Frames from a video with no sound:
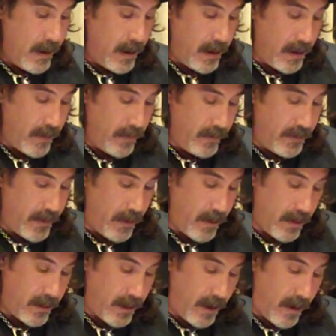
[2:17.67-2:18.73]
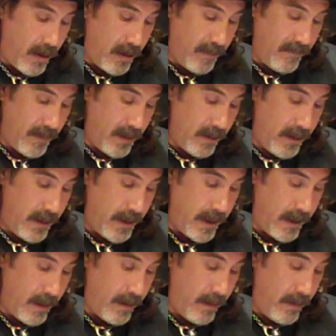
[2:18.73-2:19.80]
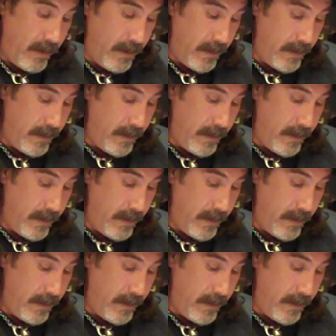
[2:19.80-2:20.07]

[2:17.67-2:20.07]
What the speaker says: another dark carnival in hell.